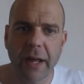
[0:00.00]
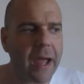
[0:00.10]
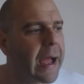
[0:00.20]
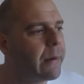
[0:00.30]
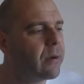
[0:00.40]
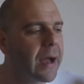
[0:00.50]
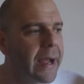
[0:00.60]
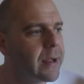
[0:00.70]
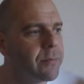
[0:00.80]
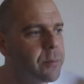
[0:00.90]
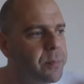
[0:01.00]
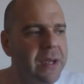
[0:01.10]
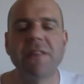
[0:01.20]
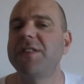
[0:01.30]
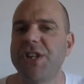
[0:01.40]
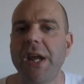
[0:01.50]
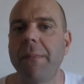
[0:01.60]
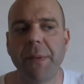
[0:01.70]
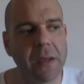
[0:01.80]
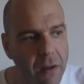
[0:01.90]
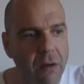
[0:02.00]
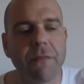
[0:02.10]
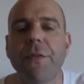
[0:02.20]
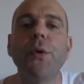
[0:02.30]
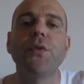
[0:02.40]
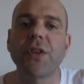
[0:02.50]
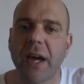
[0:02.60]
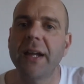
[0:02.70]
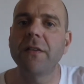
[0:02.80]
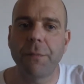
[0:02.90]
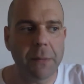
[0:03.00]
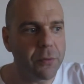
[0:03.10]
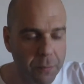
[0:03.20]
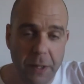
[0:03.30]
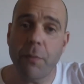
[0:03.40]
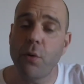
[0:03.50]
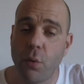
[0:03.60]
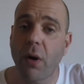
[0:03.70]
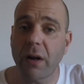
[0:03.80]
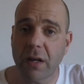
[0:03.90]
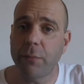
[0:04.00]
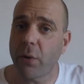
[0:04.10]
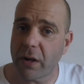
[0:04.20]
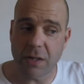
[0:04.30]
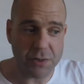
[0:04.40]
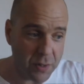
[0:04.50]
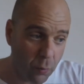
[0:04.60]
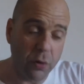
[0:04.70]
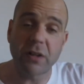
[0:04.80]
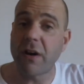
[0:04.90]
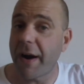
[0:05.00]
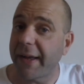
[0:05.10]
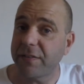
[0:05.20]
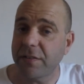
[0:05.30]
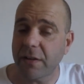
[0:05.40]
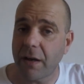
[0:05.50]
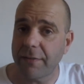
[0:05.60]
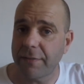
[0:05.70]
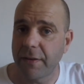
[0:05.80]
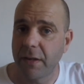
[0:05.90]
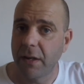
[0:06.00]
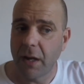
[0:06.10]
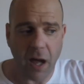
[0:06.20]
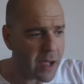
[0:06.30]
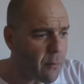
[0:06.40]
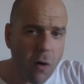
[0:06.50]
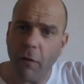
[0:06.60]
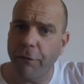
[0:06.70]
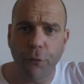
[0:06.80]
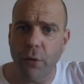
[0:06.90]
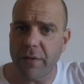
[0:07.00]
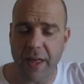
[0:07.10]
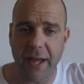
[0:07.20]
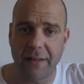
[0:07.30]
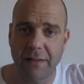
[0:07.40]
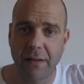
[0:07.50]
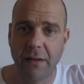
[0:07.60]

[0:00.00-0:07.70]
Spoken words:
Like I am the biggest champion of those kind of people, the people who want to come to our country and work their asses off. I'm all for that.